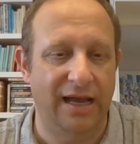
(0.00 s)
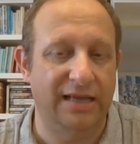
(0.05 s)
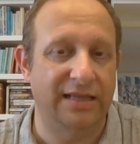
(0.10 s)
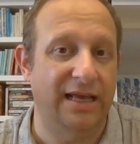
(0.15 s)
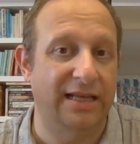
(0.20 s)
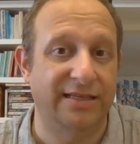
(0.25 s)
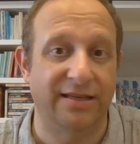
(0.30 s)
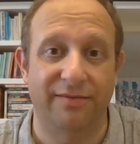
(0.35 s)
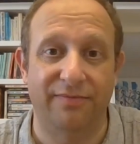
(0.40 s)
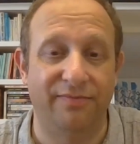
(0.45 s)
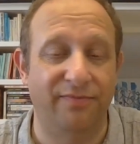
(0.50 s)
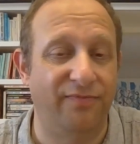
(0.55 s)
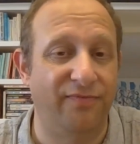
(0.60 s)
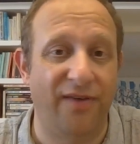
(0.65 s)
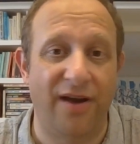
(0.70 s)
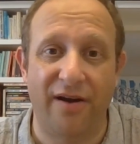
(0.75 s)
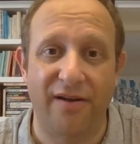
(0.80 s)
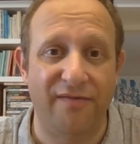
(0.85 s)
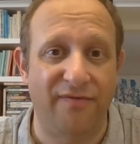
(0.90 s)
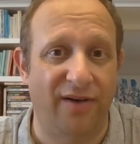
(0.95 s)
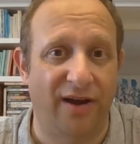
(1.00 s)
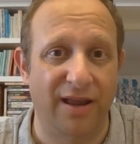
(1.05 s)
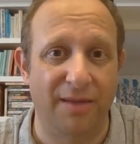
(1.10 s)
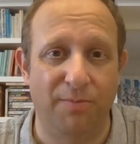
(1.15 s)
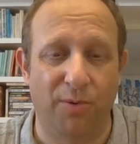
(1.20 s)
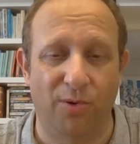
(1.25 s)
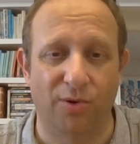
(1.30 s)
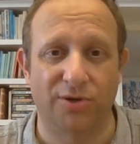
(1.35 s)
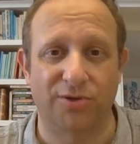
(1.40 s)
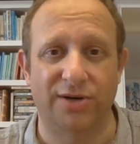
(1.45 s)
it's a very funny
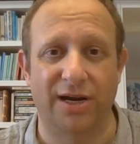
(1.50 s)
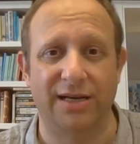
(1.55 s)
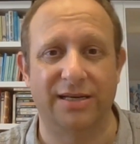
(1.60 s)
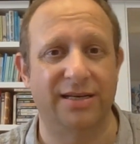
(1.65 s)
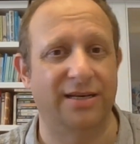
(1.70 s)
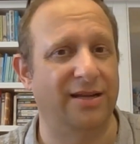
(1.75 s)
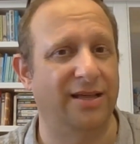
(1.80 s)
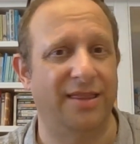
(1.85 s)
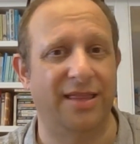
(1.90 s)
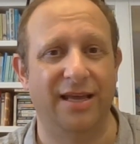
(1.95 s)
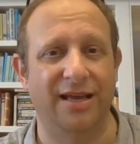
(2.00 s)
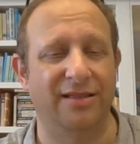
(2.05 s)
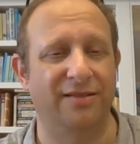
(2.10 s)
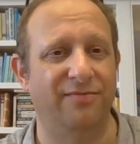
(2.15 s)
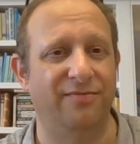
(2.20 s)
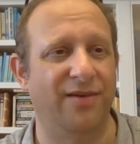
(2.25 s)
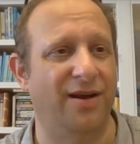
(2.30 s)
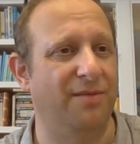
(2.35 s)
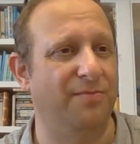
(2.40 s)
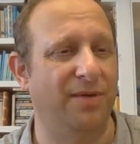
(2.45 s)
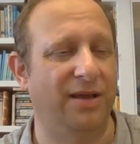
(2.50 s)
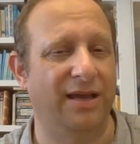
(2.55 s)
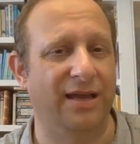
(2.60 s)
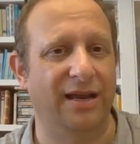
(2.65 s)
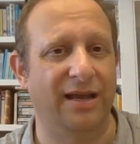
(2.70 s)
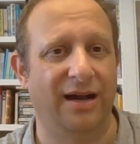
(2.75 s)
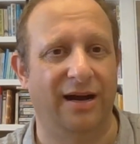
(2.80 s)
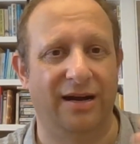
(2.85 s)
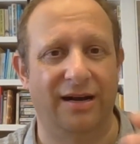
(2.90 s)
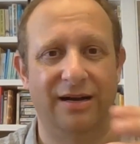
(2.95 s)
portrait, and I think at the very
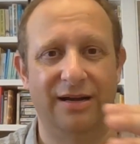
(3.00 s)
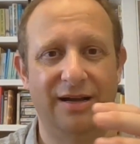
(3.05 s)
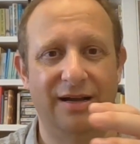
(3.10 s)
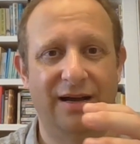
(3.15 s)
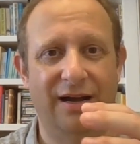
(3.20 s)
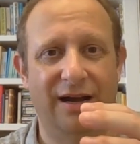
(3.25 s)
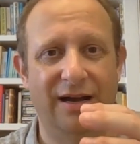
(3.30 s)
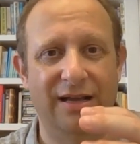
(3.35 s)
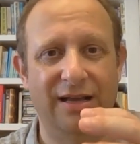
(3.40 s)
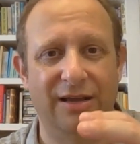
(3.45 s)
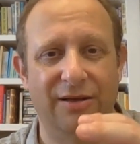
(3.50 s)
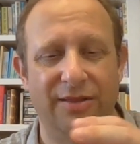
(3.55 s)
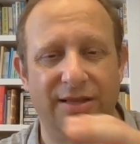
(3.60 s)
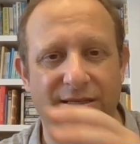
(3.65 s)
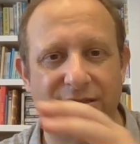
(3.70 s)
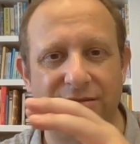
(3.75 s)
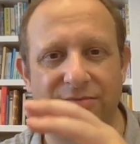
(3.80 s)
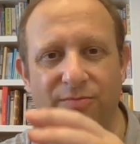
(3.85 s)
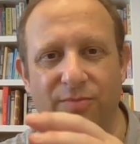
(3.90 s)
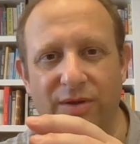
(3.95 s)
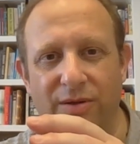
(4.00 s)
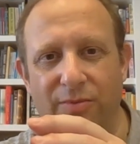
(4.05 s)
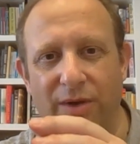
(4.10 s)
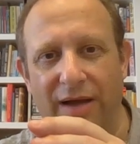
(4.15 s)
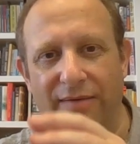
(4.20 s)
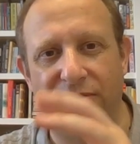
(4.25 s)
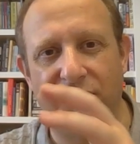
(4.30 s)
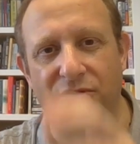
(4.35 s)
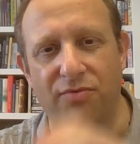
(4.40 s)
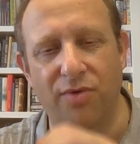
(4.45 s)
beginning we
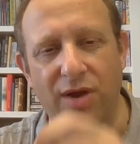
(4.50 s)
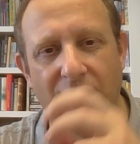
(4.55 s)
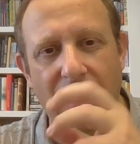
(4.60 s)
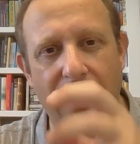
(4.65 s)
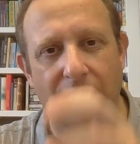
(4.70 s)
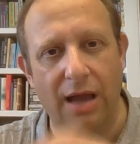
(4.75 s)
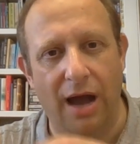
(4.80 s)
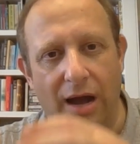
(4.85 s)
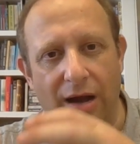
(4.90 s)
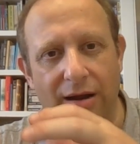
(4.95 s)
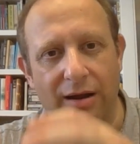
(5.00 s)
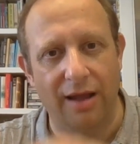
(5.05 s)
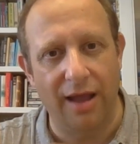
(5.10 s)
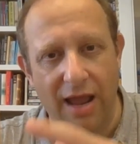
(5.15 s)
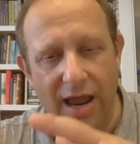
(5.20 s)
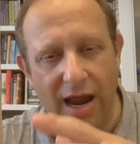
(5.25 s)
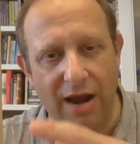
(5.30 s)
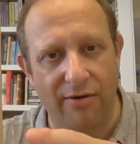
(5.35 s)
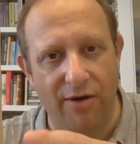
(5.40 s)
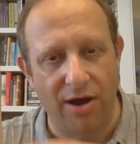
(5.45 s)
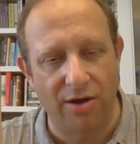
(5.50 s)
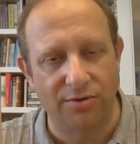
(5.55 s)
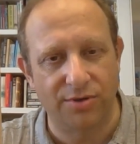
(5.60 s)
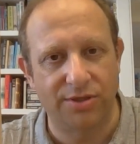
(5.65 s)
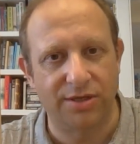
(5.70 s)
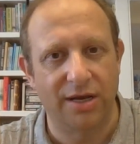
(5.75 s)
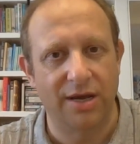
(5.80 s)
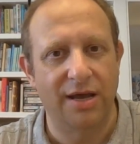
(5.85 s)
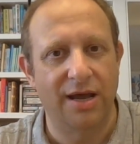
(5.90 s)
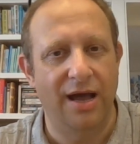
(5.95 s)
have three young heroes,
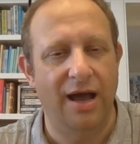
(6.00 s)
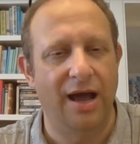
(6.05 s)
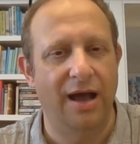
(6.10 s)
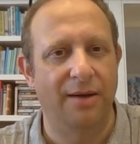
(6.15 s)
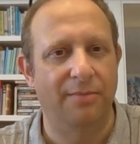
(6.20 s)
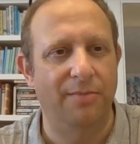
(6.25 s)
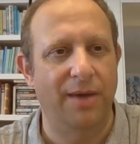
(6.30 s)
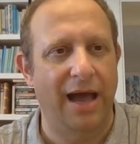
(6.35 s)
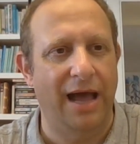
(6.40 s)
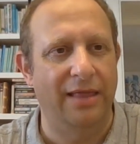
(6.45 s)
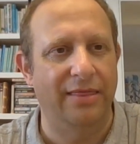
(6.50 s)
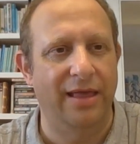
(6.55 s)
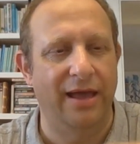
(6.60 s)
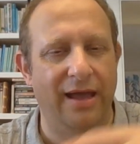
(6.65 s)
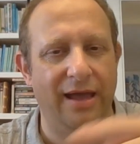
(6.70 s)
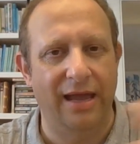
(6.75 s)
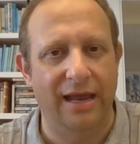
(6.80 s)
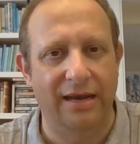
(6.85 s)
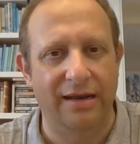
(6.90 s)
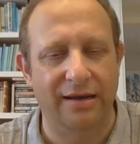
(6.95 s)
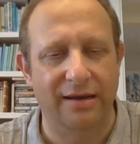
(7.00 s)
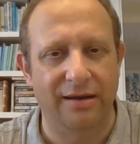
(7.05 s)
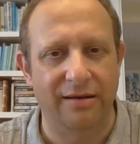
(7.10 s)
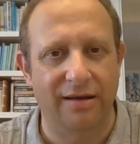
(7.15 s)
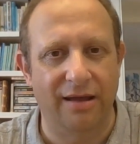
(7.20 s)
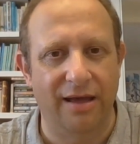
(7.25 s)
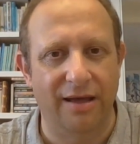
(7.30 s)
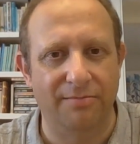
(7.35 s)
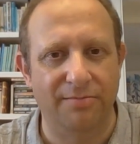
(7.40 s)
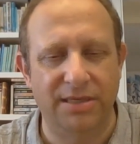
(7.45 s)
and they're in
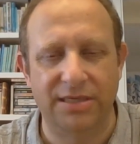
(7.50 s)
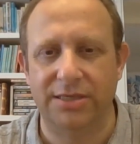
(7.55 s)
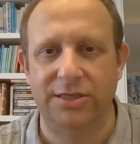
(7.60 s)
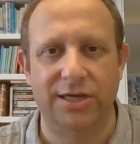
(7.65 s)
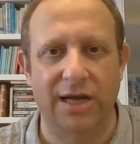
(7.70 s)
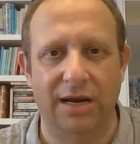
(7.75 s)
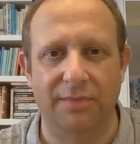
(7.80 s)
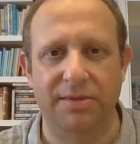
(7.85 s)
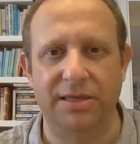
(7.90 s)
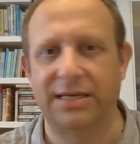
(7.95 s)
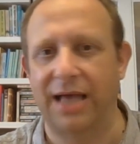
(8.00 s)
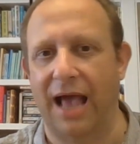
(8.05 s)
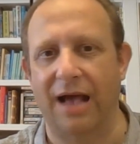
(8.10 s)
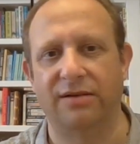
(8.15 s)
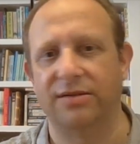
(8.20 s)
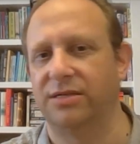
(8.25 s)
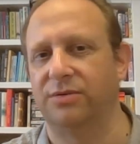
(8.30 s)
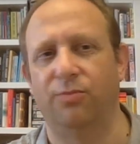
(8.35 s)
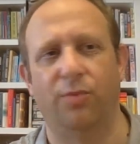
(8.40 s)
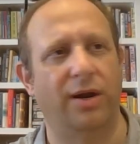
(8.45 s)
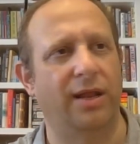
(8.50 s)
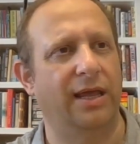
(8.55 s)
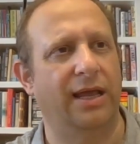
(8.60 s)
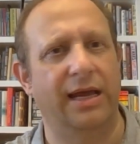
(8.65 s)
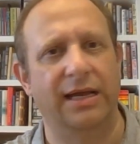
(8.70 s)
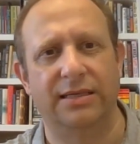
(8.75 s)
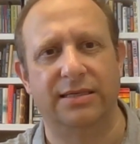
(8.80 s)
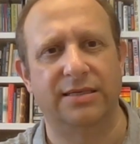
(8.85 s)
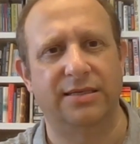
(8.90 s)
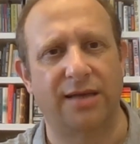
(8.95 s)
Mrs. Jellyby's house, and one of the
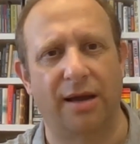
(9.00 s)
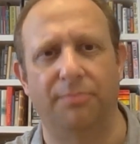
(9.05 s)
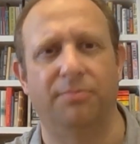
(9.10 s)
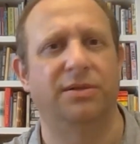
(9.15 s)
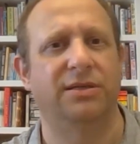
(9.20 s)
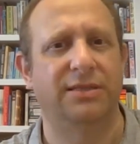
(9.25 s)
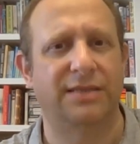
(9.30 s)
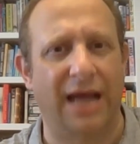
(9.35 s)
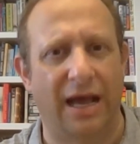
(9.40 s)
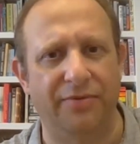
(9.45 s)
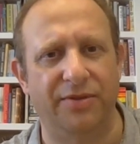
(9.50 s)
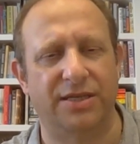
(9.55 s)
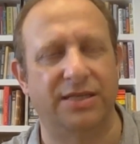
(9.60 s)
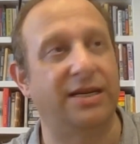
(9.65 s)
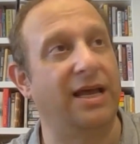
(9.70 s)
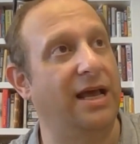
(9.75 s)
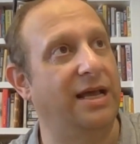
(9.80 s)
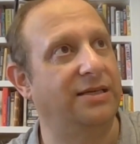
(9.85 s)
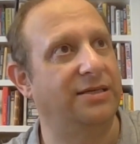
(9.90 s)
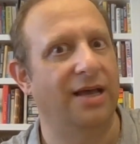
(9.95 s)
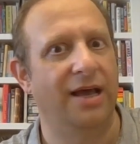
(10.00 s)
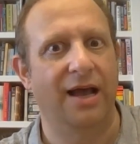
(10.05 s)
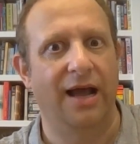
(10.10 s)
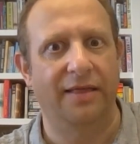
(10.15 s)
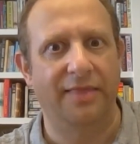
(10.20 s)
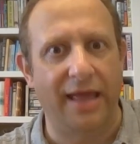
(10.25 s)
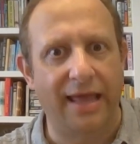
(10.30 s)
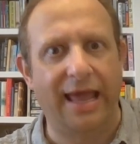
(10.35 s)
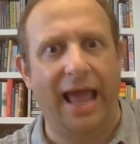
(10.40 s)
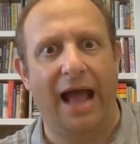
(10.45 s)
kids tumbles down the stairs,
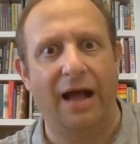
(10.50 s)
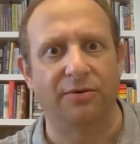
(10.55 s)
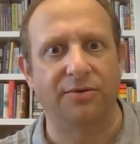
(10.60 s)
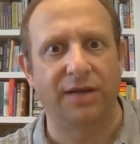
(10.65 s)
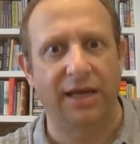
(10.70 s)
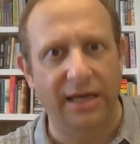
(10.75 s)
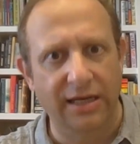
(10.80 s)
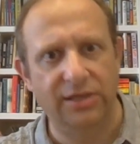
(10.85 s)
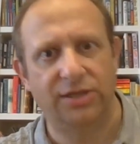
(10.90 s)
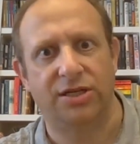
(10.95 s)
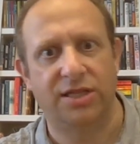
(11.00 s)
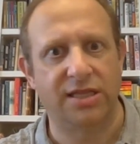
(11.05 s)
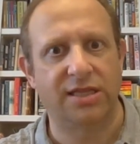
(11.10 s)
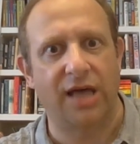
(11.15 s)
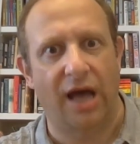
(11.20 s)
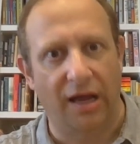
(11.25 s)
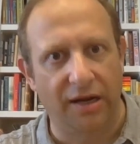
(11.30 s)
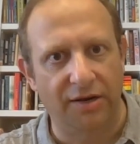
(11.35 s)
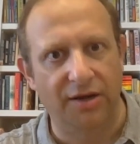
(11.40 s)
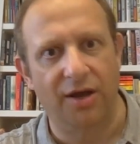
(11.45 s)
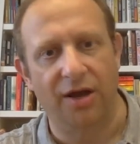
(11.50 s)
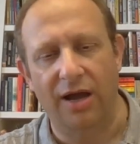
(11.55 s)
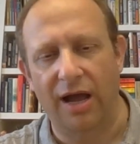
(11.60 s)
and they count each thud.